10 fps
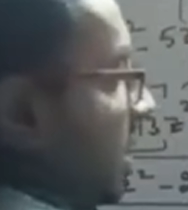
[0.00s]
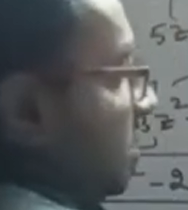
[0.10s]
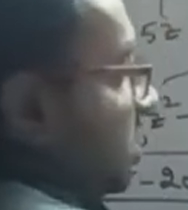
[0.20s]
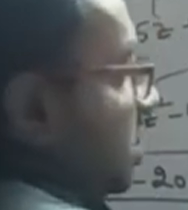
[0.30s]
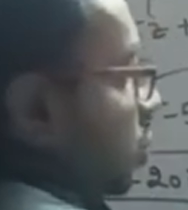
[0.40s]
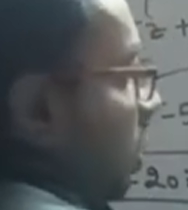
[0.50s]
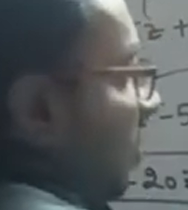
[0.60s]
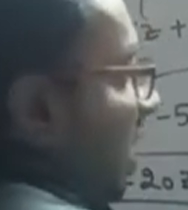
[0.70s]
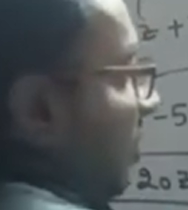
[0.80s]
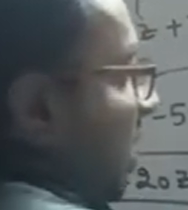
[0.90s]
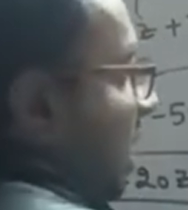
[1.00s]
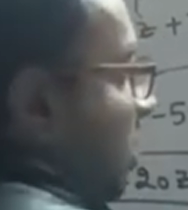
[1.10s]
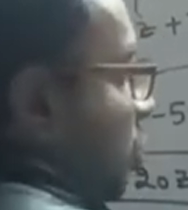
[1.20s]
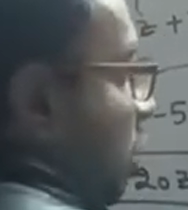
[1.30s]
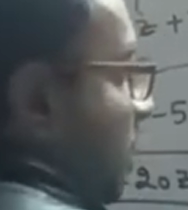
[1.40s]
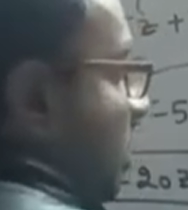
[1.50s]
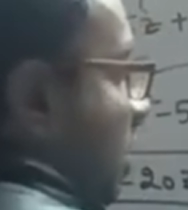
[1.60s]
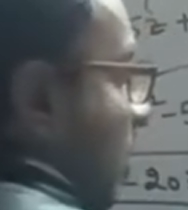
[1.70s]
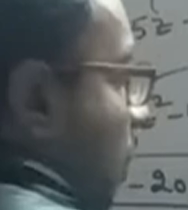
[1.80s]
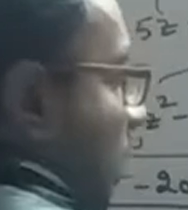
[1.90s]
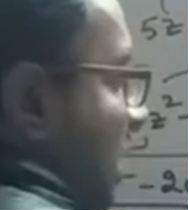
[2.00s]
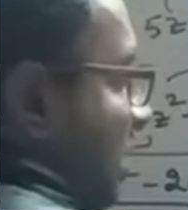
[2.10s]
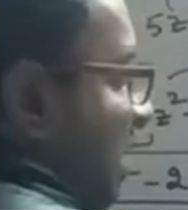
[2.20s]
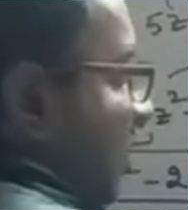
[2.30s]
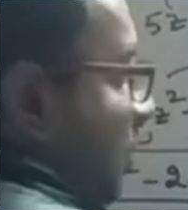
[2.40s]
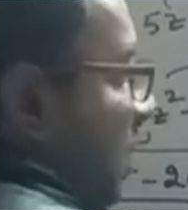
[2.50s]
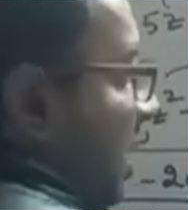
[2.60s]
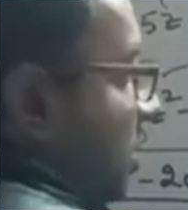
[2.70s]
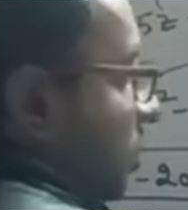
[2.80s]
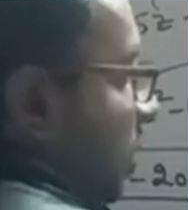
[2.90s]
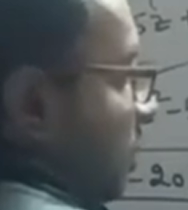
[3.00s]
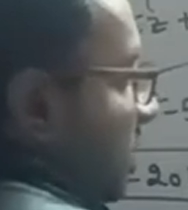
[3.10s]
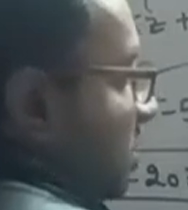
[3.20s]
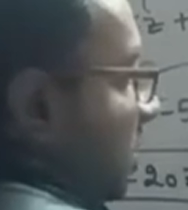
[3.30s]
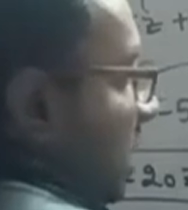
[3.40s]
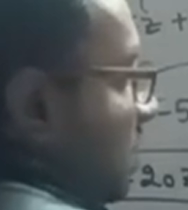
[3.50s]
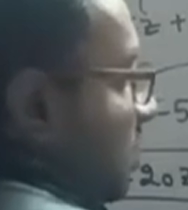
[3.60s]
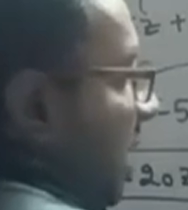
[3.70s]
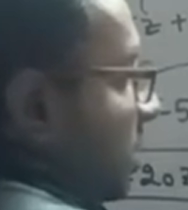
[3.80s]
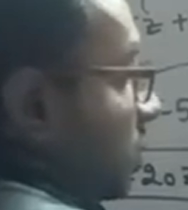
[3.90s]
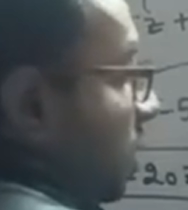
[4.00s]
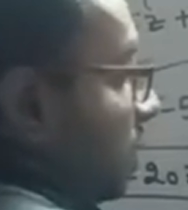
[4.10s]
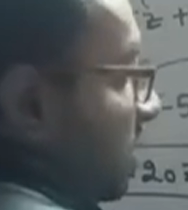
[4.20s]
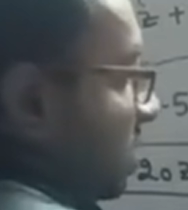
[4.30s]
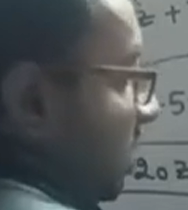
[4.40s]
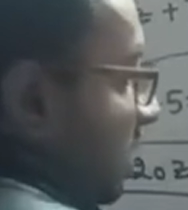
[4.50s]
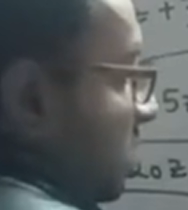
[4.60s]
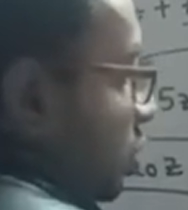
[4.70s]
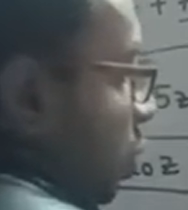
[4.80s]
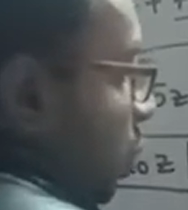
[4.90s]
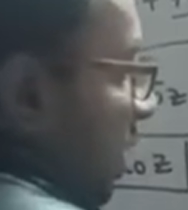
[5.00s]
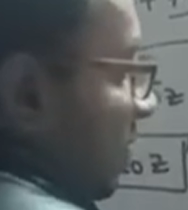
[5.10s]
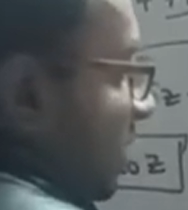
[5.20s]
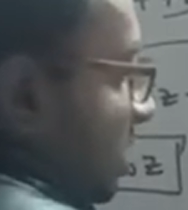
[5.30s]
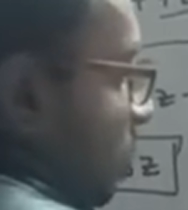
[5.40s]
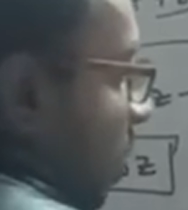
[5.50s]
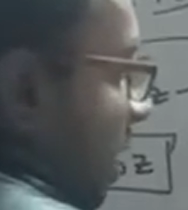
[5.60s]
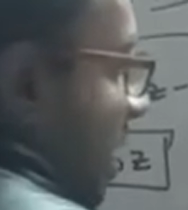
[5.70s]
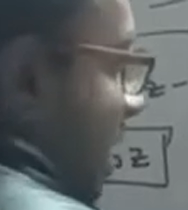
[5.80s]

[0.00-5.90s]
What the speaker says: Z square we have taken common. What is left? Minus 1 plus 13, minus 1 plus 13 is 12z square.